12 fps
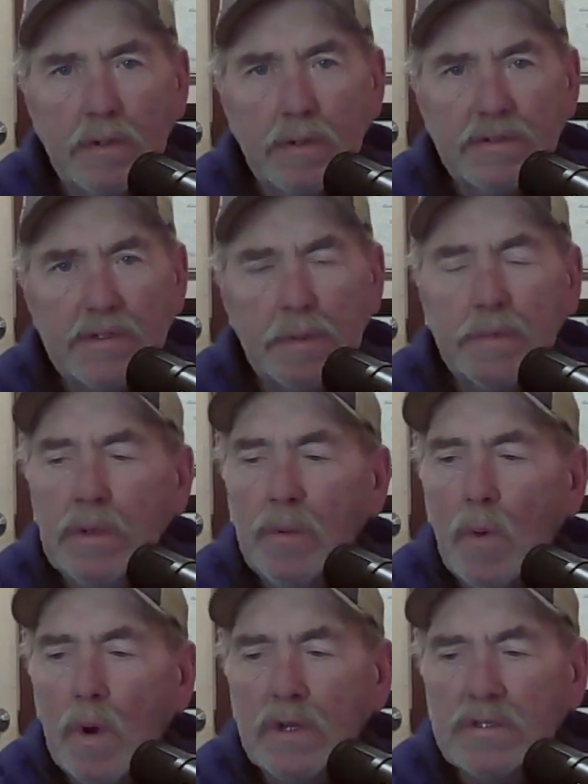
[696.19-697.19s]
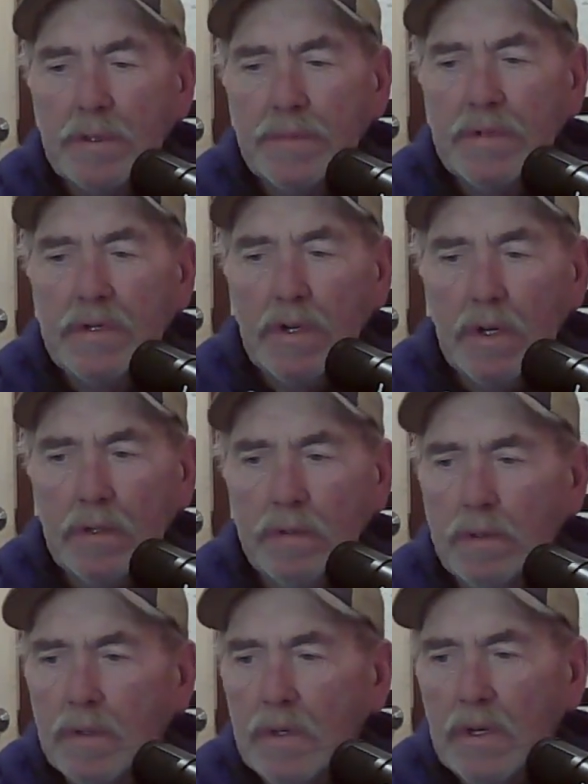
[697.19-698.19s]
Somebody wanted something done.
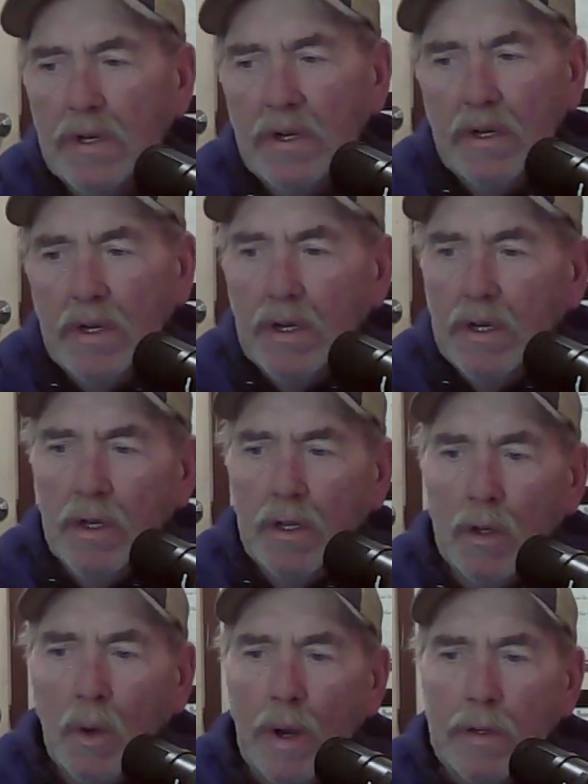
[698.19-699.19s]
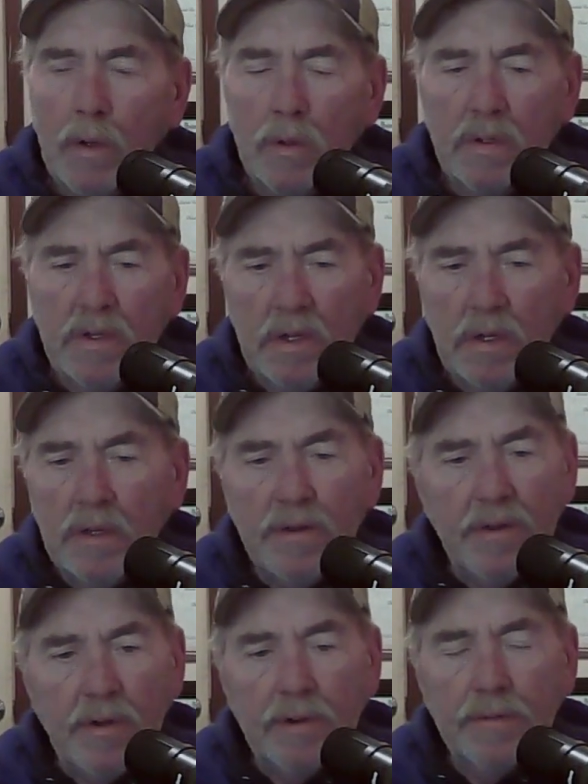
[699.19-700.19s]
You know, I go to the end of
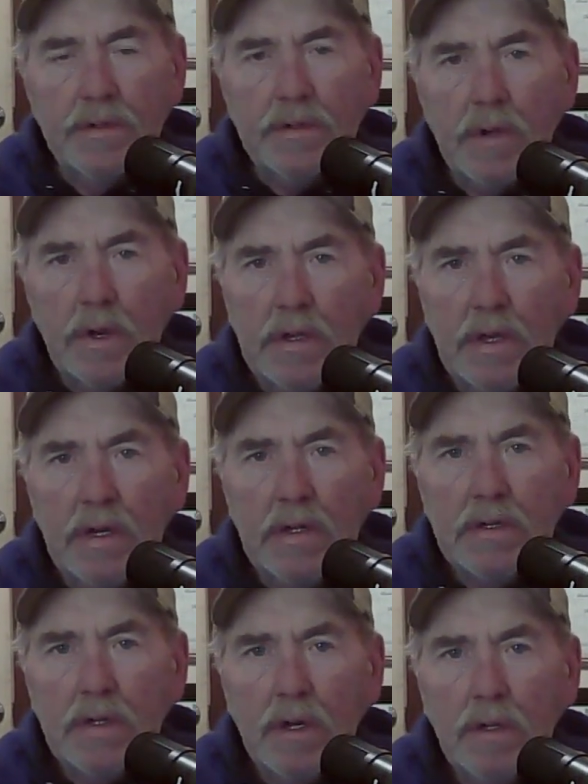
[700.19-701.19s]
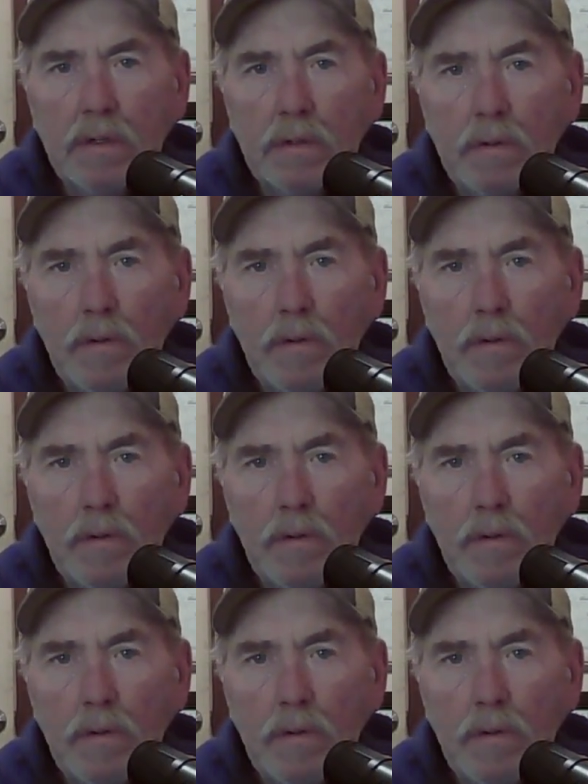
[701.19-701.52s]
the earth to try to get it done.